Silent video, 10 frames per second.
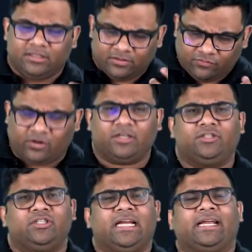first,
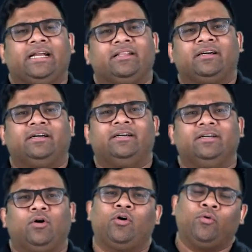second, third,
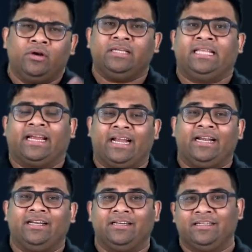or only second.